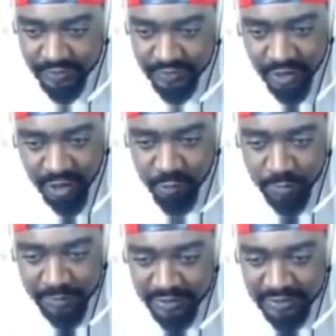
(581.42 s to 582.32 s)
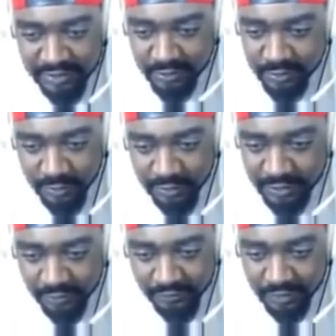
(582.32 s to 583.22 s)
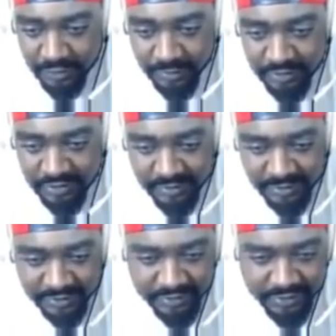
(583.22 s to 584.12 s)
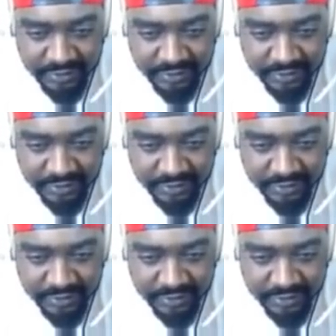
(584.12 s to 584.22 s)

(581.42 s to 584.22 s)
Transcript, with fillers: Y'all don't want music? We won't have no fucking music, man.